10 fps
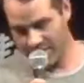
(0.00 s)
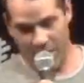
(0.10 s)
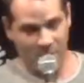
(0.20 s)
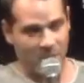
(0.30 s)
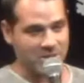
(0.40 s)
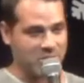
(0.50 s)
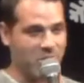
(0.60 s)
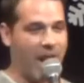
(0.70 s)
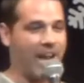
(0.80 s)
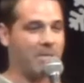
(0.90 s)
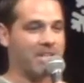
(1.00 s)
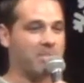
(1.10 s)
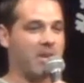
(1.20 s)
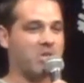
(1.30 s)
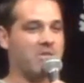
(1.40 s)
Dog walking's great, I mean,
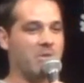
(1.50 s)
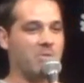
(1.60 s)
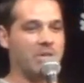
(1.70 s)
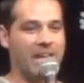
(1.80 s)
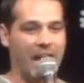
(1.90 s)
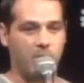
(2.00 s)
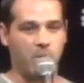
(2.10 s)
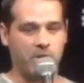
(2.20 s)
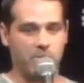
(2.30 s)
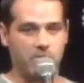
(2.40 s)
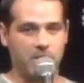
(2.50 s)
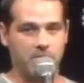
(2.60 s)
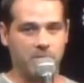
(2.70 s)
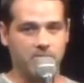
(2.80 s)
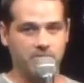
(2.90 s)
especially if you really hate working with
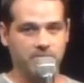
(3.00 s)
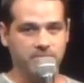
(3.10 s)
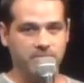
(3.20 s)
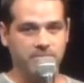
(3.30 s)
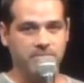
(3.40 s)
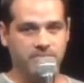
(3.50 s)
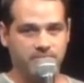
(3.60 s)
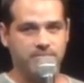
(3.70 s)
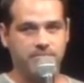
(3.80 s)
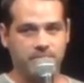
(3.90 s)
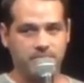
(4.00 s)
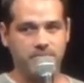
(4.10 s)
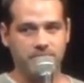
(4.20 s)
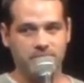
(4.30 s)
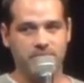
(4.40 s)
people.
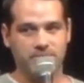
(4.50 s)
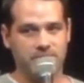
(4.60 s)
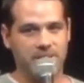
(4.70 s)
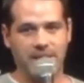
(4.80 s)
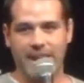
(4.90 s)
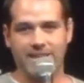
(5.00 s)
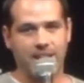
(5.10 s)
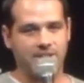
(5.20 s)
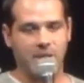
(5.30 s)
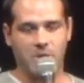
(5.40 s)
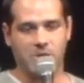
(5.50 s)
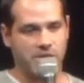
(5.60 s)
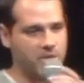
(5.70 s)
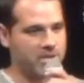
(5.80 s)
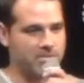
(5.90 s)
It's antisocial,
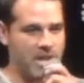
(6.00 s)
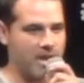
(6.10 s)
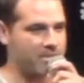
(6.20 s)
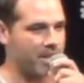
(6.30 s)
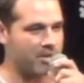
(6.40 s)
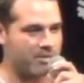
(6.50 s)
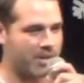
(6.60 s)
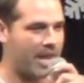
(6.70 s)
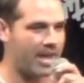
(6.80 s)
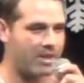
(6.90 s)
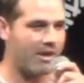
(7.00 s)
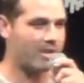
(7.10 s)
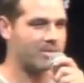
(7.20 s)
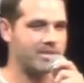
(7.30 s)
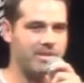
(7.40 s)
though. Sometimes, like, you forget how to
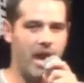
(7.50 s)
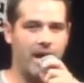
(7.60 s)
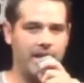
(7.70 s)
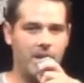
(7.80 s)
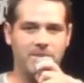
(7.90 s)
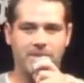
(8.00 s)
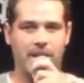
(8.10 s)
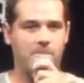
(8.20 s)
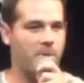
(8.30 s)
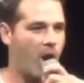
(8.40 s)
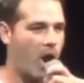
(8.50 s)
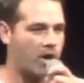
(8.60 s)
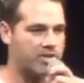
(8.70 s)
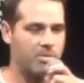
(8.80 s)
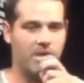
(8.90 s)
interact with society. I'll be sitting at a
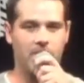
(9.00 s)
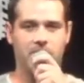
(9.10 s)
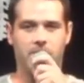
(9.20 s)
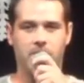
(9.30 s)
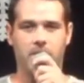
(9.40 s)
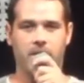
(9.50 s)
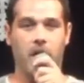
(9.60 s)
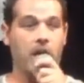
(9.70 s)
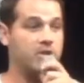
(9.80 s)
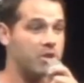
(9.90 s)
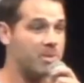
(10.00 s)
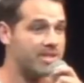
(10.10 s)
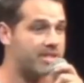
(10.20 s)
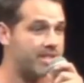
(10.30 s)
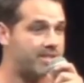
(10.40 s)
bar, someone comes up to me. Excuse me,
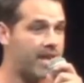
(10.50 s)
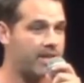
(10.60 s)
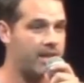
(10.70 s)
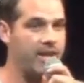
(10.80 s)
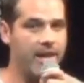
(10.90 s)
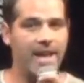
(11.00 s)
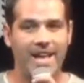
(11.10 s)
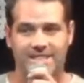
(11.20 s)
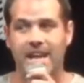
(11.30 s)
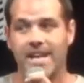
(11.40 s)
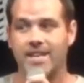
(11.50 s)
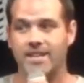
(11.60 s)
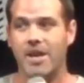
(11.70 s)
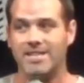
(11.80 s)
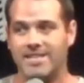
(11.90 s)
is this seat taken? Yeah, yeah, sit!
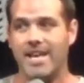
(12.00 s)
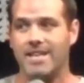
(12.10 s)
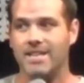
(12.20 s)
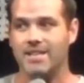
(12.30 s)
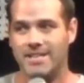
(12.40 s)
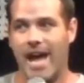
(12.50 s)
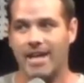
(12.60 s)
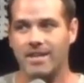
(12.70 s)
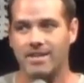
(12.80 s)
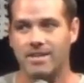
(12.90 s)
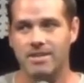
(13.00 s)
Go ahead, sit! Stay!